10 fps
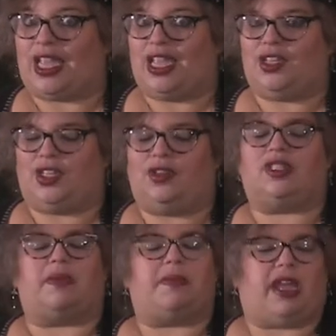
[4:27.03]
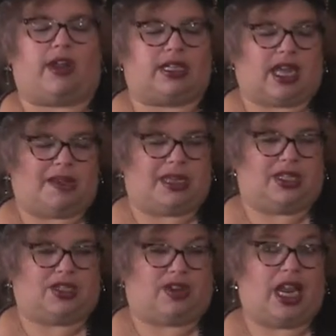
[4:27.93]
into some of the maritime
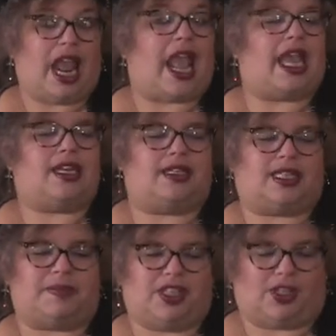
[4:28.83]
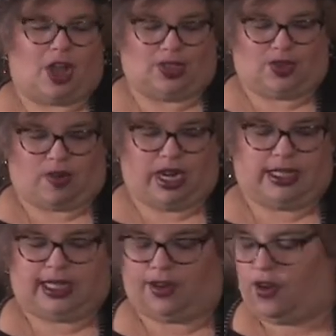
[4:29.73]
history and some of the lost
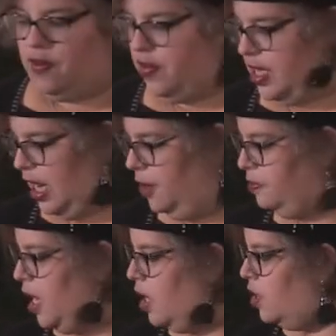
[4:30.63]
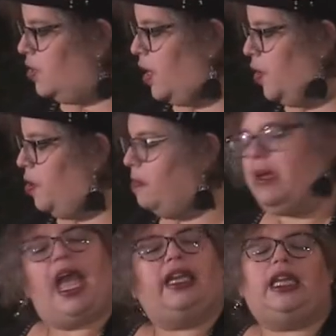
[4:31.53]
stories that are over there. So
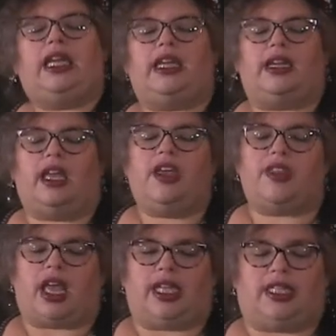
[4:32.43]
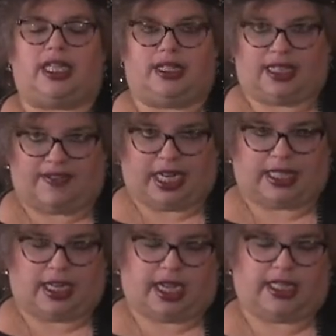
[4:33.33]
back in the
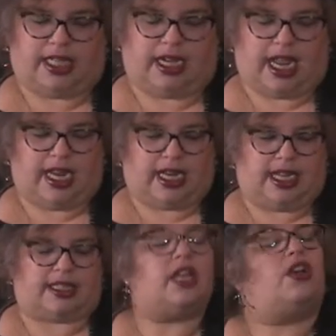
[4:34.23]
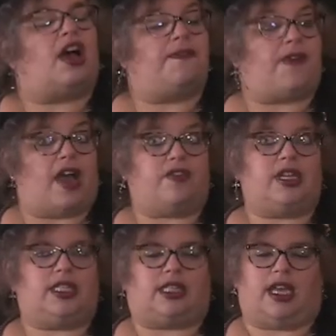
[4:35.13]
1970s and 1980s, a father
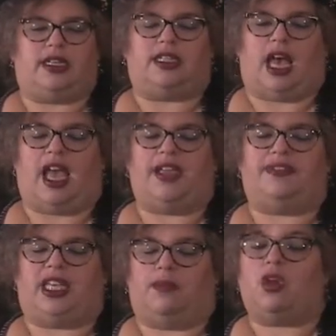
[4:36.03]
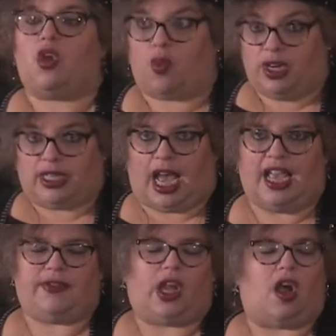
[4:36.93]
and son dive team were
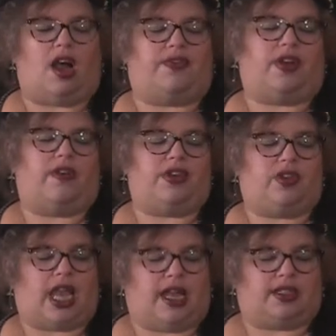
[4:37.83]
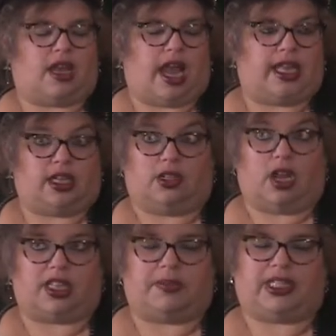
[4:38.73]
diving off of Newcastle Island
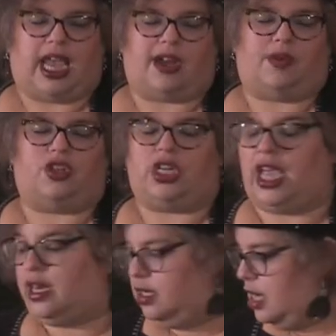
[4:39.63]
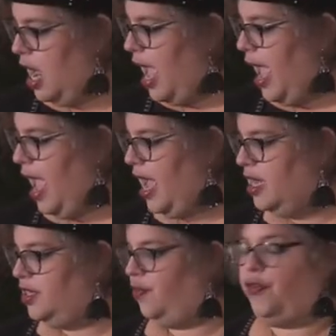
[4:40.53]
along the Piscataqua Channel.
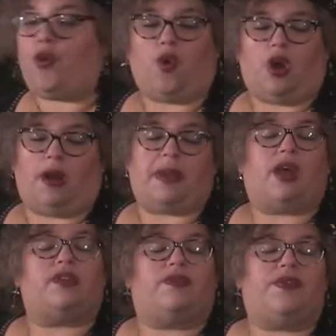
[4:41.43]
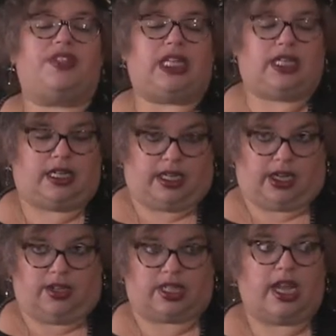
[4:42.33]
And for about 15
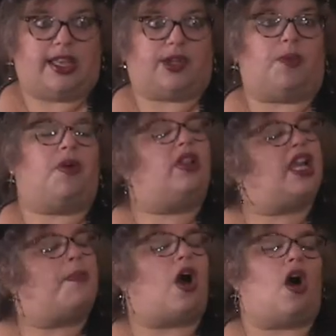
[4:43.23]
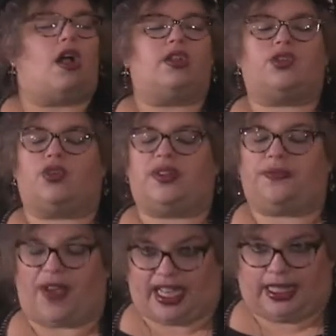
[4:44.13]
years, they were pulling up all sorts of
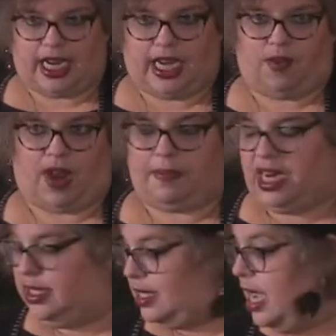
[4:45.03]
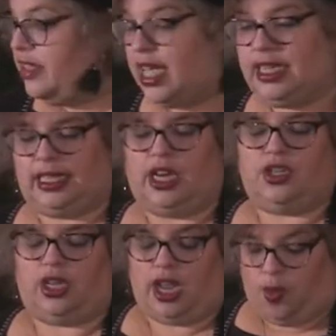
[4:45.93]
fascinating remnants that
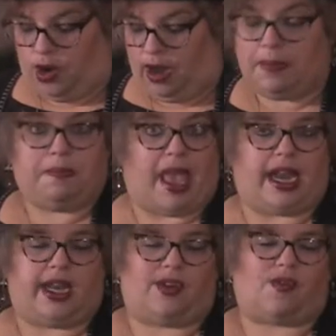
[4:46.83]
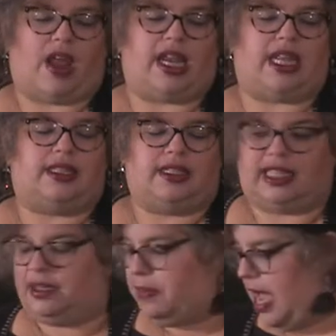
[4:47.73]
essentially were embedded right in the
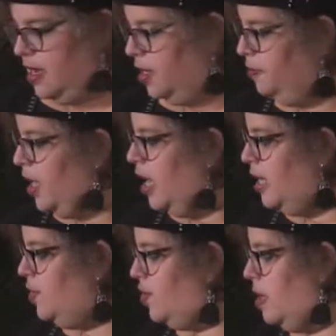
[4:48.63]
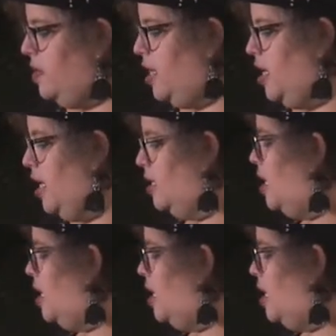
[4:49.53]
seabed. These are some of the things